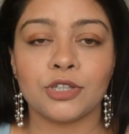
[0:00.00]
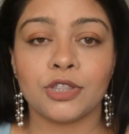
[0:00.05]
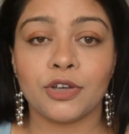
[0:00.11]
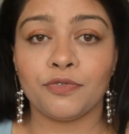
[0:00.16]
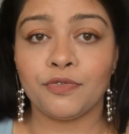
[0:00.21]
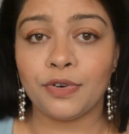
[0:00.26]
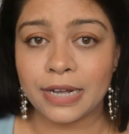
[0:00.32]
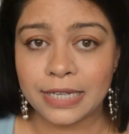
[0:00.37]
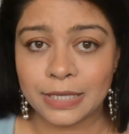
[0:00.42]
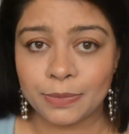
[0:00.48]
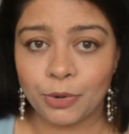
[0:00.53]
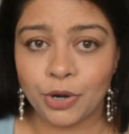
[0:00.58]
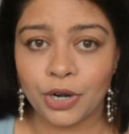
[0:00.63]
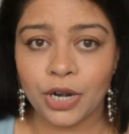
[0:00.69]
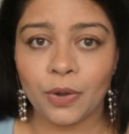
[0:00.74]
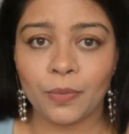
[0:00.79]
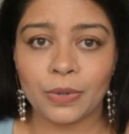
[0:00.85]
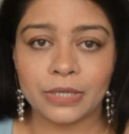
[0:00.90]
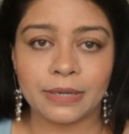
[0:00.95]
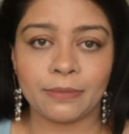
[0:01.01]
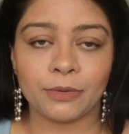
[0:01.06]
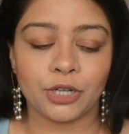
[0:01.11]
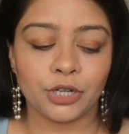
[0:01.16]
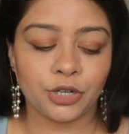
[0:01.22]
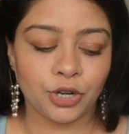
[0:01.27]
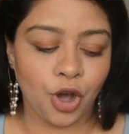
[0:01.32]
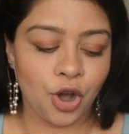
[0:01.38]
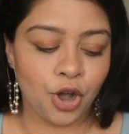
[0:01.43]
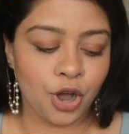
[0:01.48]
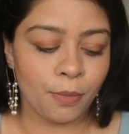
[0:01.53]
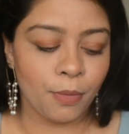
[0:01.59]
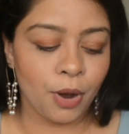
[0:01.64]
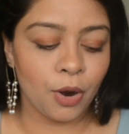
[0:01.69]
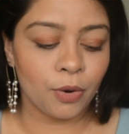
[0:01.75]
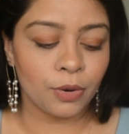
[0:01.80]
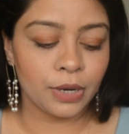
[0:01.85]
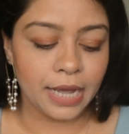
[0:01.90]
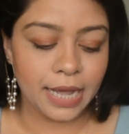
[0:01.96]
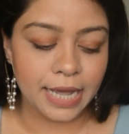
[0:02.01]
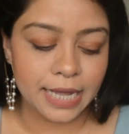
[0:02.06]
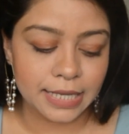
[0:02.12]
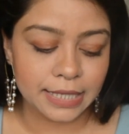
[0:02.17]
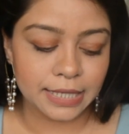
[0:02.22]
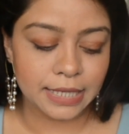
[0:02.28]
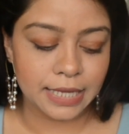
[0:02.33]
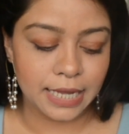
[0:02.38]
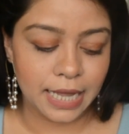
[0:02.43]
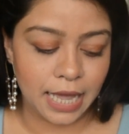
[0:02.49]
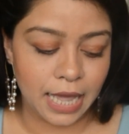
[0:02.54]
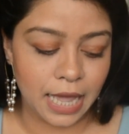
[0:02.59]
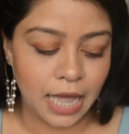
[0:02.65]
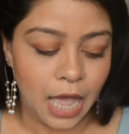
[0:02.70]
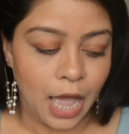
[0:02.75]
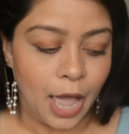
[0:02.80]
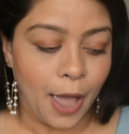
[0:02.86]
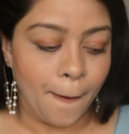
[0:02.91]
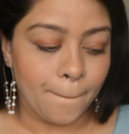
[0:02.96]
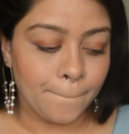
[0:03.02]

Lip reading: So the first product which I'm going to talk about is the